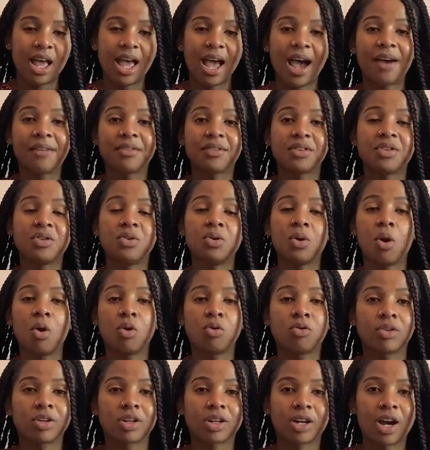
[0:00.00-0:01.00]
after you
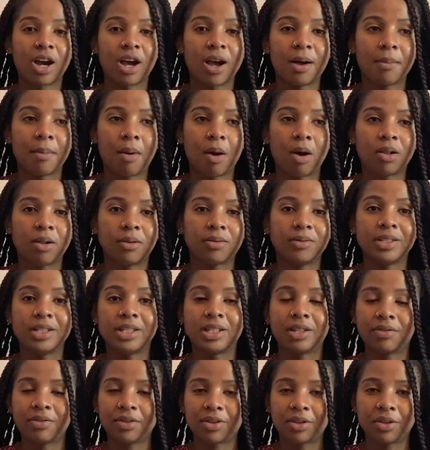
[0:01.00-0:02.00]
overcome all of these
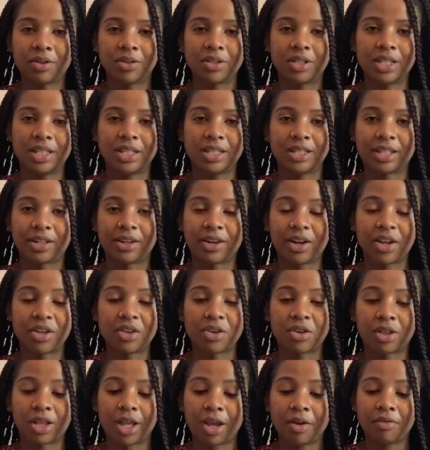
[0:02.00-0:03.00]
difficulties that are in
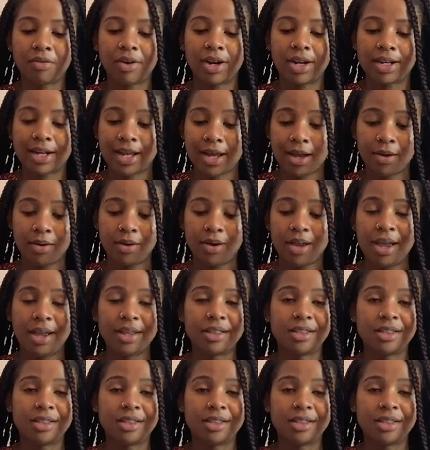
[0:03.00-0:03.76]
your life right now,